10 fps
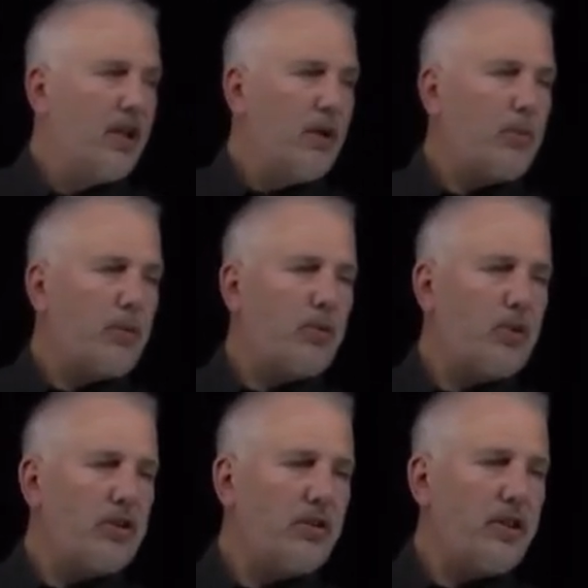
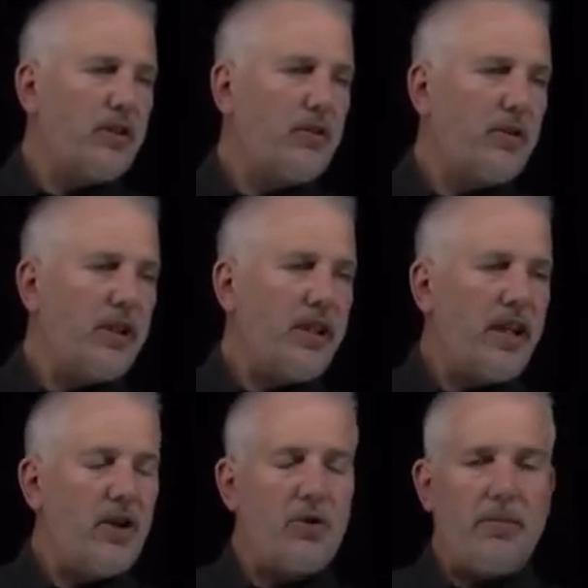proportionally to the
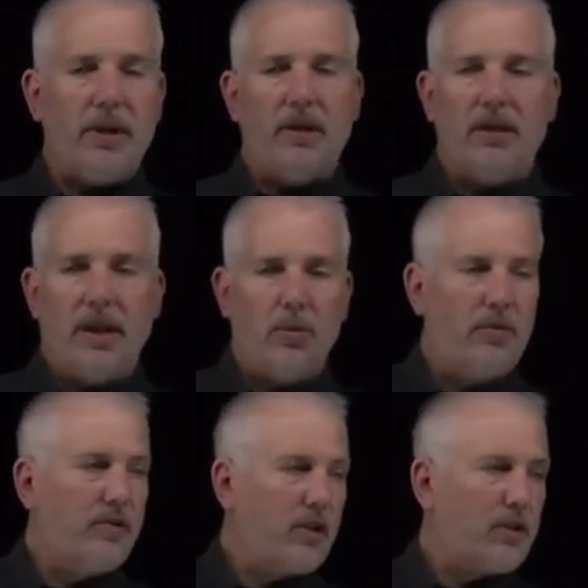entropy, like we've
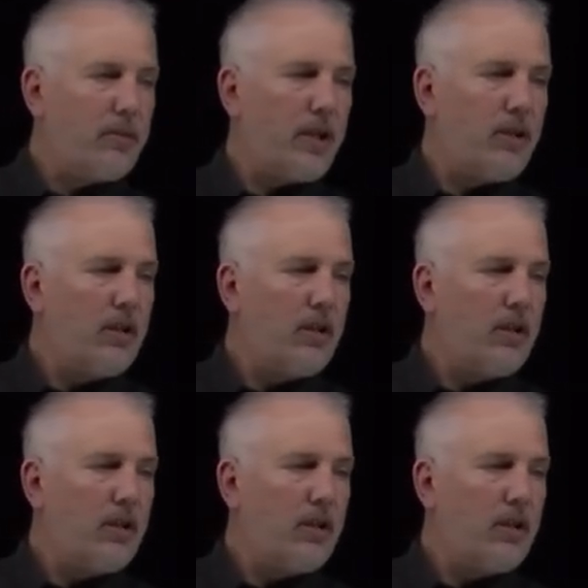talked about